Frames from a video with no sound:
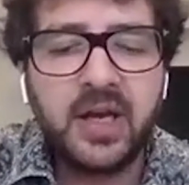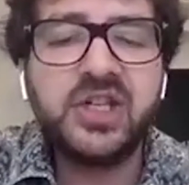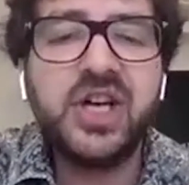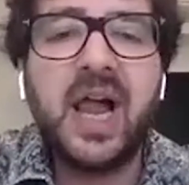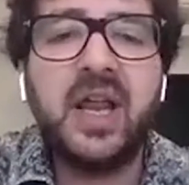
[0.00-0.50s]

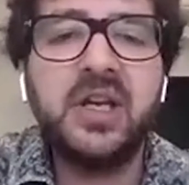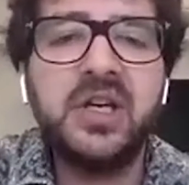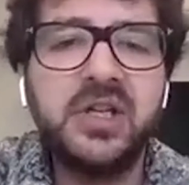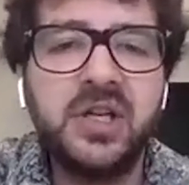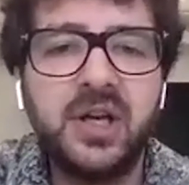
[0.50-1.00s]

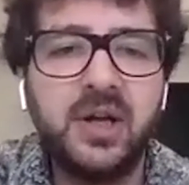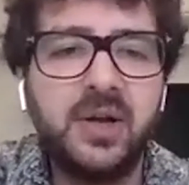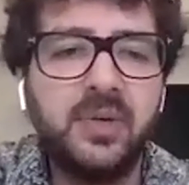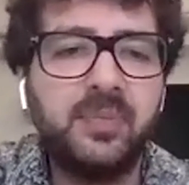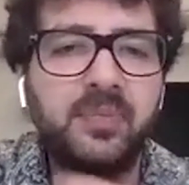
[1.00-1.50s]
challenge
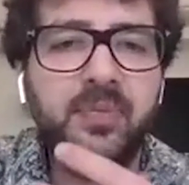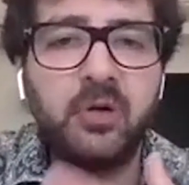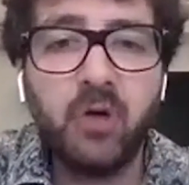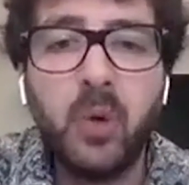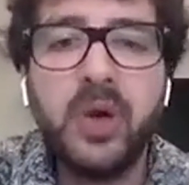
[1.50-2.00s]
to
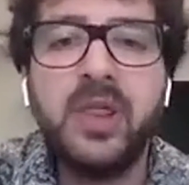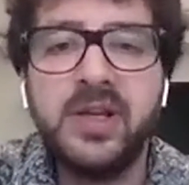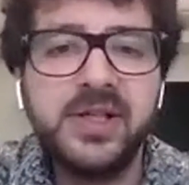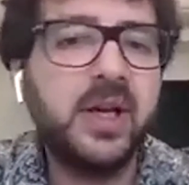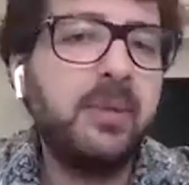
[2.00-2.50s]
growing this
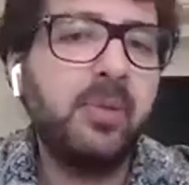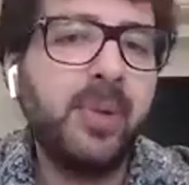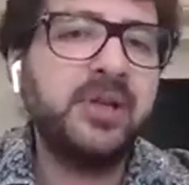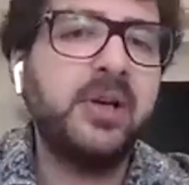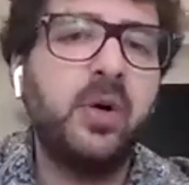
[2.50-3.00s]
thing and
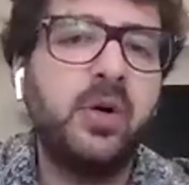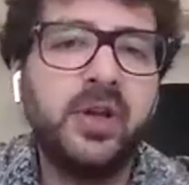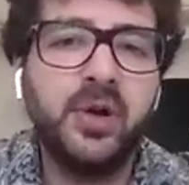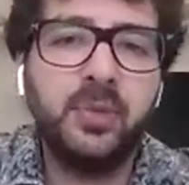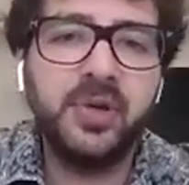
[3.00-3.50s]
implementing it on the
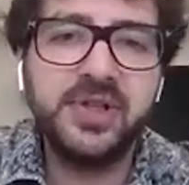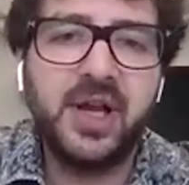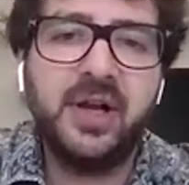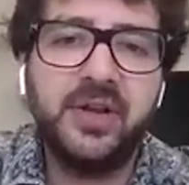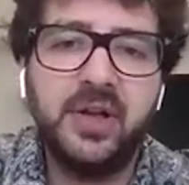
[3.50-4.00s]
global
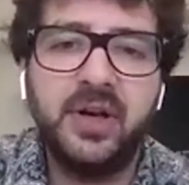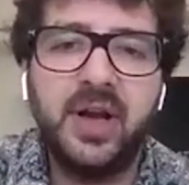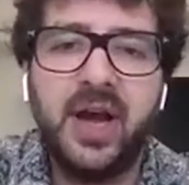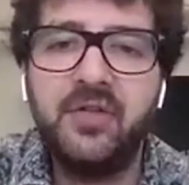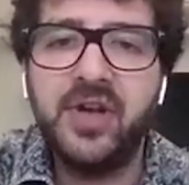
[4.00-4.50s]
scale that I